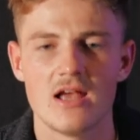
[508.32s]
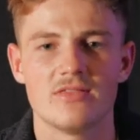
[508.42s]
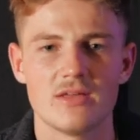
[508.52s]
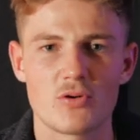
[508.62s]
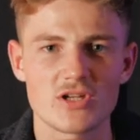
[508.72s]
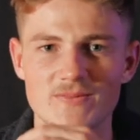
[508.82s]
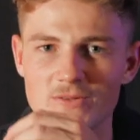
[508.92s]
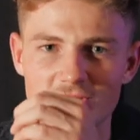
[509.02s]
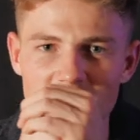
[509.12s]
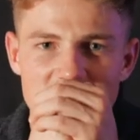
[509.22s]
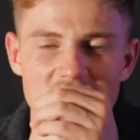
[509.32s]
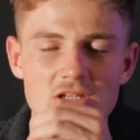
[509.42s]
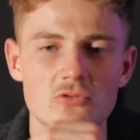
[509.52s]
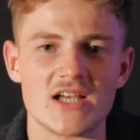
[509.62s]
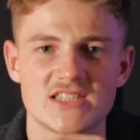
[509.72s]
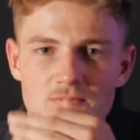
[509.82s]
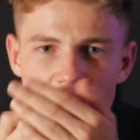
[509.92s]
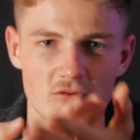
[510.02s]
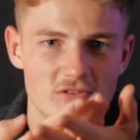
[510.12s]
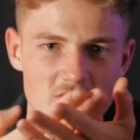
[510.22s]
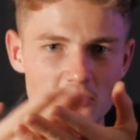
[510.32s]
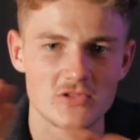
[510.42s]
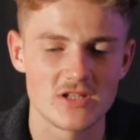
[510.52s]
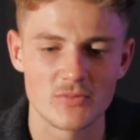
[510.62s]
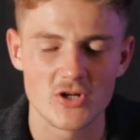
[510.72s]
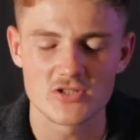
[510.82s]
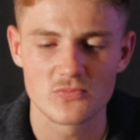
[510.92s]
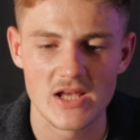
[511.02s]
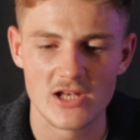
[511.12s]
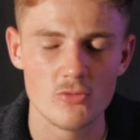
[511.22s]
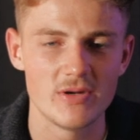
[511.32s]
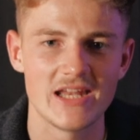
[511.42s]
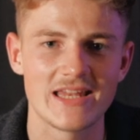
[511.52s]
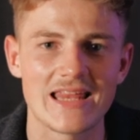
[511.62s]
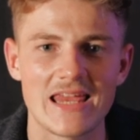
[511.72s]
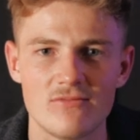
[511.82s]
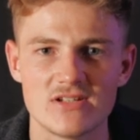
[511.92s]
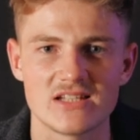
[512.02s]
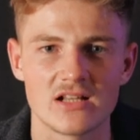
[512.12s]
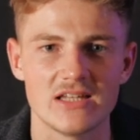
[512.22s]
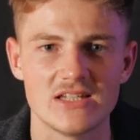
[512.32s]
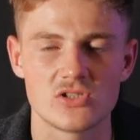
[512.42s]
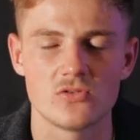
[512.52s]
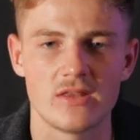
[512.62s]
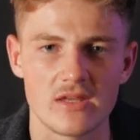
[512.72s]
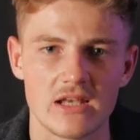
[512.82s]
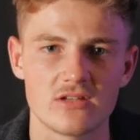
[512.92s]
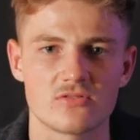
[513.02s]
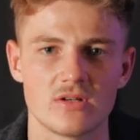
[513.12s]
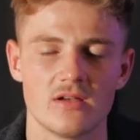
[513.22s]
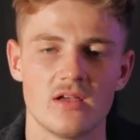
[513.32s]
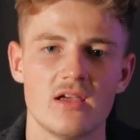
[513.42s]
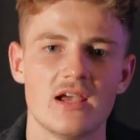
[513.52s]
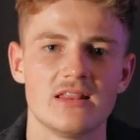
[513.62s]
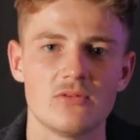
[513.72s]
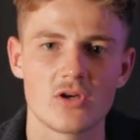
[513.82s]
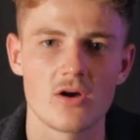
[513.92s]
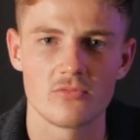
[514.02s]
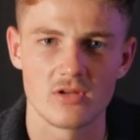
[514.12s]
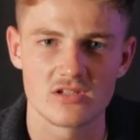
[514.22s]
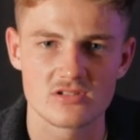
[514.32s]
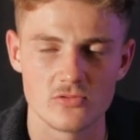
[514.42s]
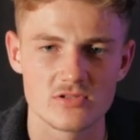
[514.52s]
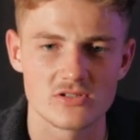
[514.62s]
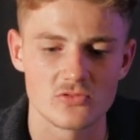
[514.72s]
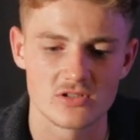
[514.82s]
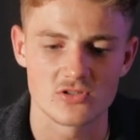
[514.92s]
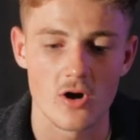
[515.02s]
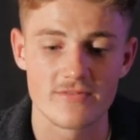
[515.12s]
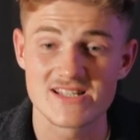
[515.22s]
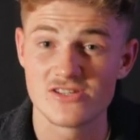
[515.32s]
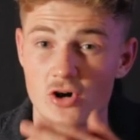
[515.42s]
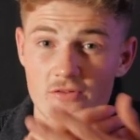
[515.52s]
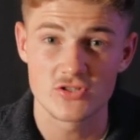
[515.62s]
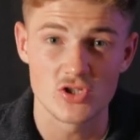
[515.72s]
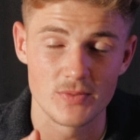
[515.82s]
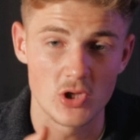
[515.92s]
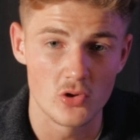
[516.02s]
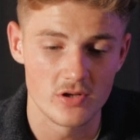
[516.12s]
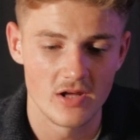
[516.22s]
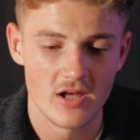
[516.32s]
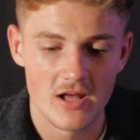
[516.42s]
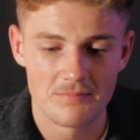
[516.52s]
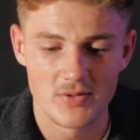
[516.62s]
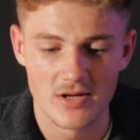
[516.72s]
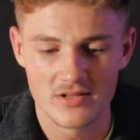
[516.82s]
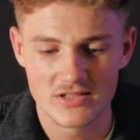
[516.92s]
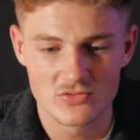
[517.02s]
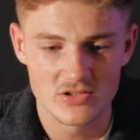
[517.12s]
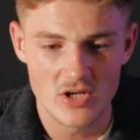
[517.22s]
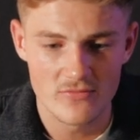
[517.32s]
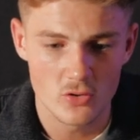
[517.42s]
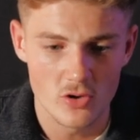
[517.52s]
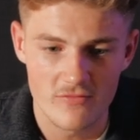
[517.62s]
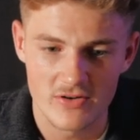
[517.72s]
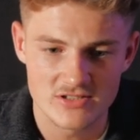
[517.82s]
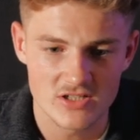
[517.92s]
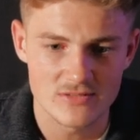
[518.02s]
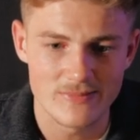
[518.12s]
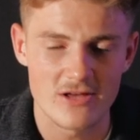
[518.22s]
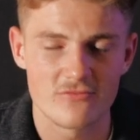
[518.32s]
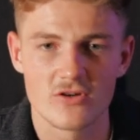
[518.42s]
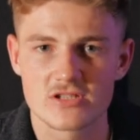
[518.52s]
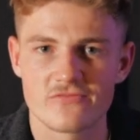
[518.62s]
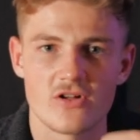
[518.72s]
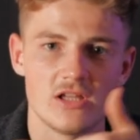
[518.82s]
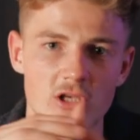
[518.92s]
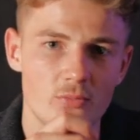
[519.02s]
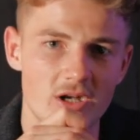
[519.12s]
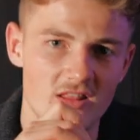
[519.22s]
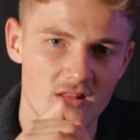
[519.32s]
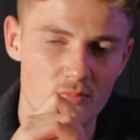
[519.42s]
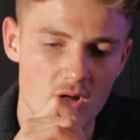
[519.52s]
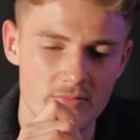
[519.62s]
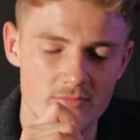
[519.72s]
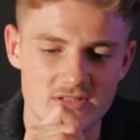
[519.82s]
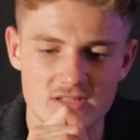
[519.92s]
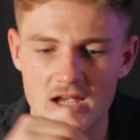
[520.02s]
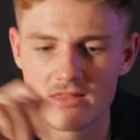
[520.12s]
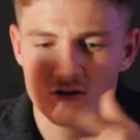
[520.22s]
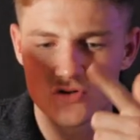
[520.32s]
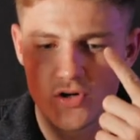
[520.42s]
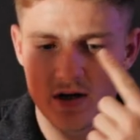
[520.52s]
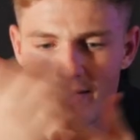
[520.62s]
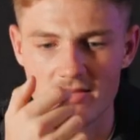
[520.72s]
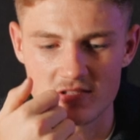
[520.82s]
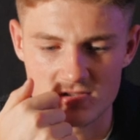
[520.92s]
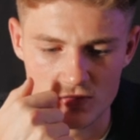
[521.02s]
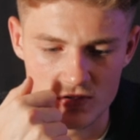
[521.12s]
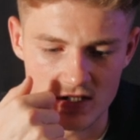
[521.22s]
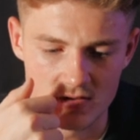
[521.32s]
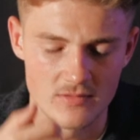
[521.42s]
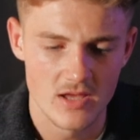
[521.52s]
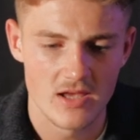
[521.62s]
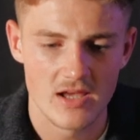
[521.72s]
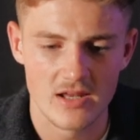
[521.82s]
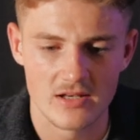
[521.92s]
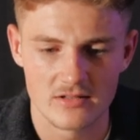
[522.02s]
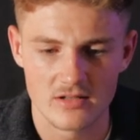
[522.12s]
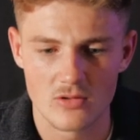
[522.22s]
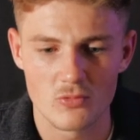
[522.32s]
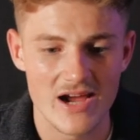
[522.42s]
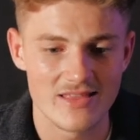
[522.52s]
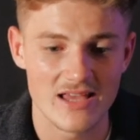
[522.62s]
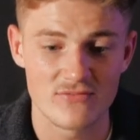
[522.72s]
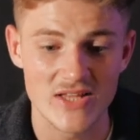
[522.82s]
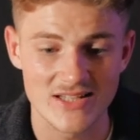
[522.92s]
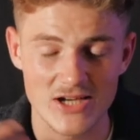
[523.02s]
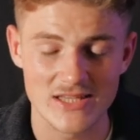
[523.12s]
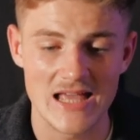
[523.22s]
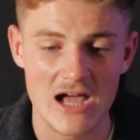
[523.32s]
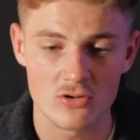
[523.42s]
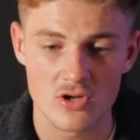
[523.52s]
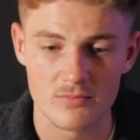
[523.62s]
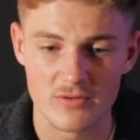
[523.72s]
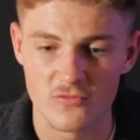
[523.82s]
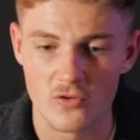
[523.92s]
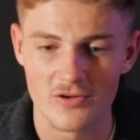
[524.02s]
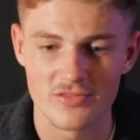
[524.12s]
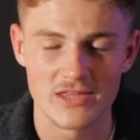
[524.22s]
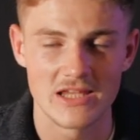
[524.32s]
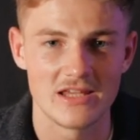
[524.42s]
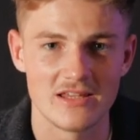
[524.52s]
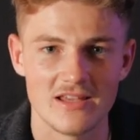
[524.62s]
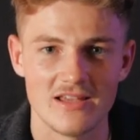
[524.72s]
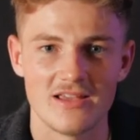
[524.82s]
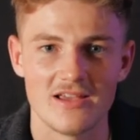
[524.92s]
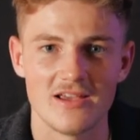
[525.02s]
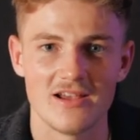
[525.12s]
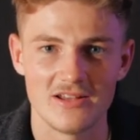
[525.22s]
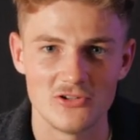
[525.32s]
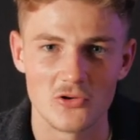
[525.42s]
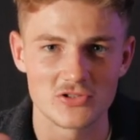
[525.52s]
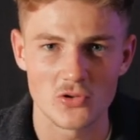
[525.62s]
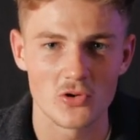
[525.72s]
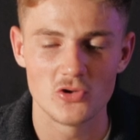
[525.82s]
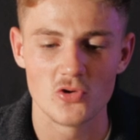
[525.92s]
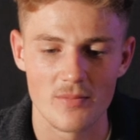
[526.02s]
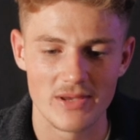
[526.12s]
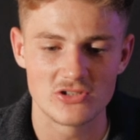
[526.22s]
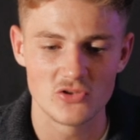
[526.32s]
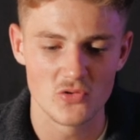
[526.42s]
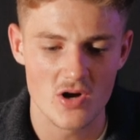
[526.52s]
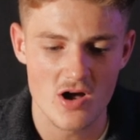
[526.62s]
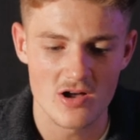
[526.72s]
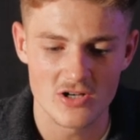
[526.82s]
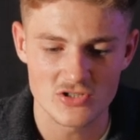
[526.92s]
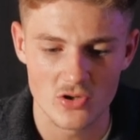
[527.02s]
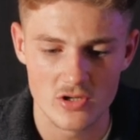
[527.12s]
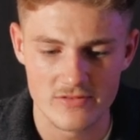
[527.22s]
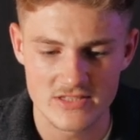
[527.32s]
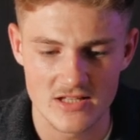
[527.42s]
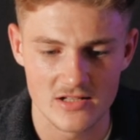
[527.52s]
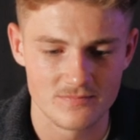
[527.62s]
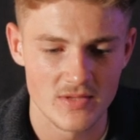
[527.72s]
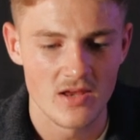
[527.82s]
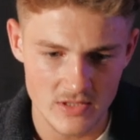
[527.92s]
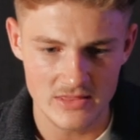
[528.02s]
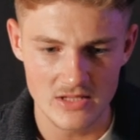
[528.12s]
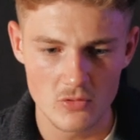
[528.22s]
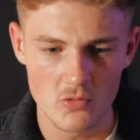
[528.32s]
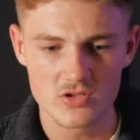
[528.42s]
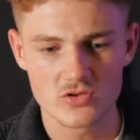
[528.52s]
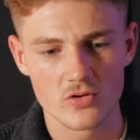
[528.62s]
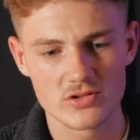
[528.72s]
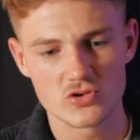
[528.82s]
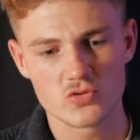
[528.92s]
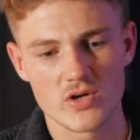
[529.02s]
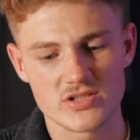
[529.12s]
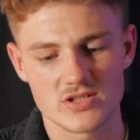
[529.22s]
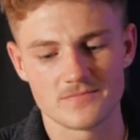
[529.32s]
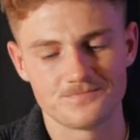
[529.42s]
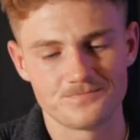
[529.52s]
the prospect will just see you as a perfect solution because we are illuminating every single issue in the industry, and then we're coming with the solution to it. So obviously your offer should be good, but as soon as you have a good offer, it's just about, first of all, illuminating the problems and then talking about the solution and why they have not gotten the outcome before they saw you or met you or saw your VSL. And then we want to go into trust.